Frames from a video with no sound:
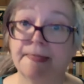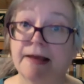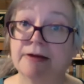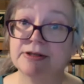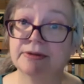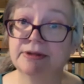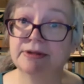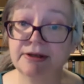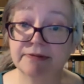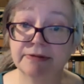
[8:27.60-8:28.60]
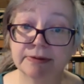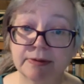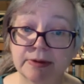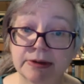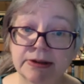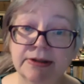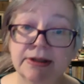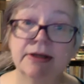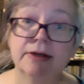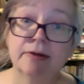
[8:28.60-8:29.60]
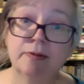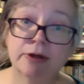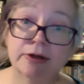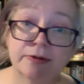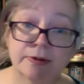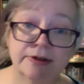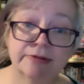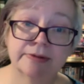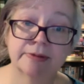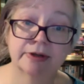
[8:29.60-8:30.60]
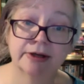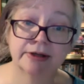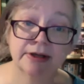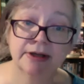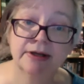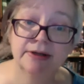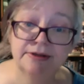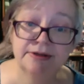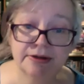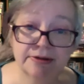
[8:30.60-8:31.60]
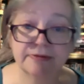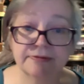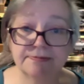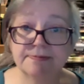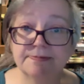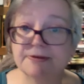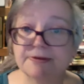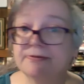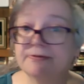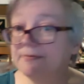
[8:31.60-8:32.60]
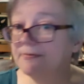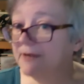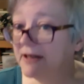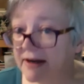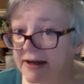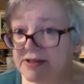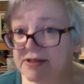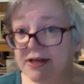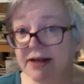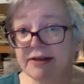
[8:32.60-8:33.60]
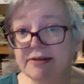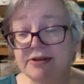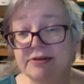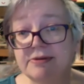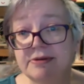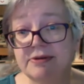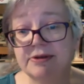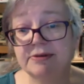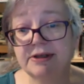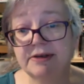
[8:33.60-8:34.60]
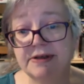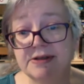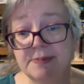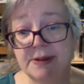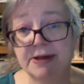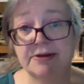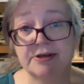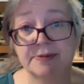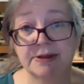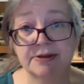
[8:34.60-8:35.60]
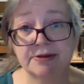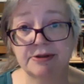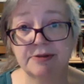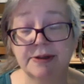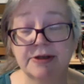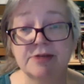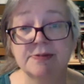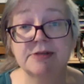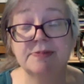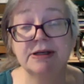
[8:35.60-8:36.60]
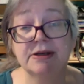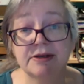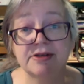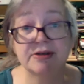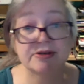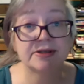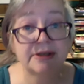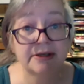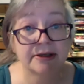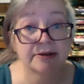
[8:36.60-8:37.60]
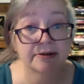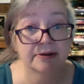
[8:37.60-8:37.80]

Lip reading: So think of a reward, work toward the reward. Don't, for God's sake, don't think of it as punishment. Don't do punishments, because here's the thing.